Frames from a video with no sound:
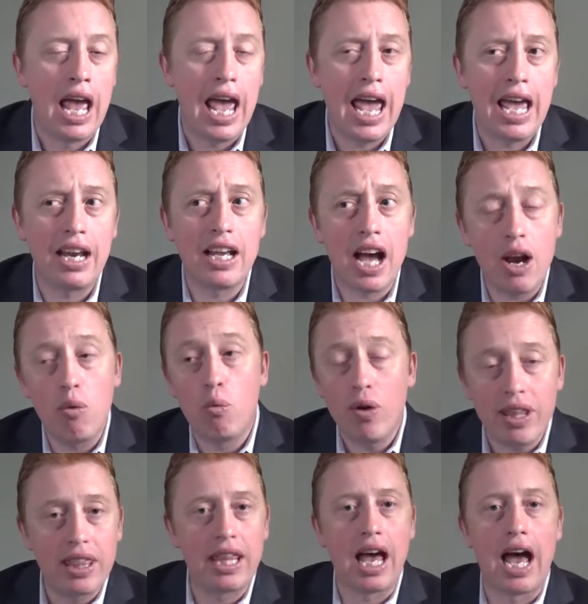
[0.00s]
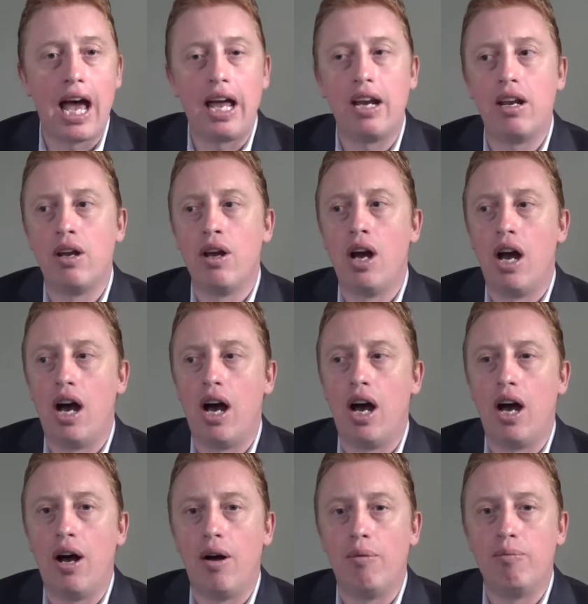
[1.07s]
And kind of with that,
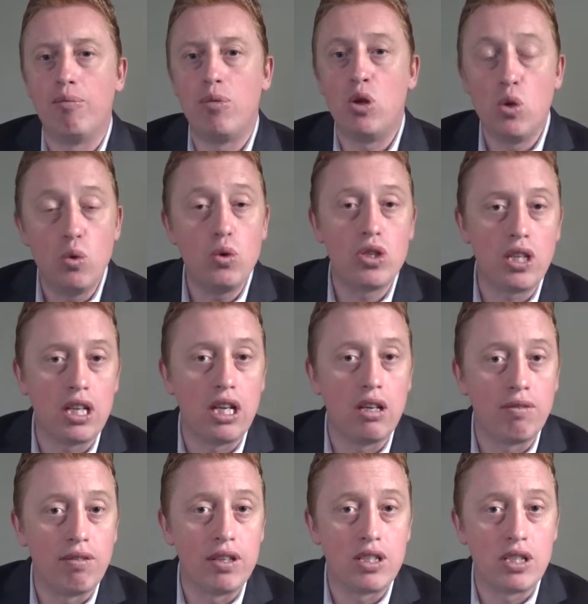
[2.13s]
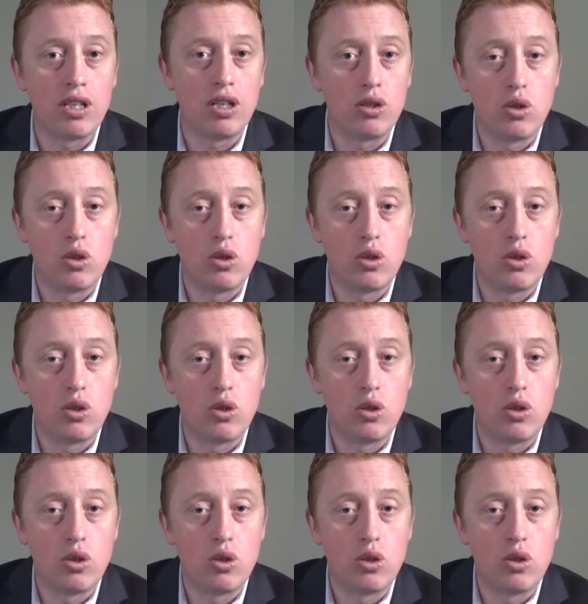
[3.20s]
usually if it's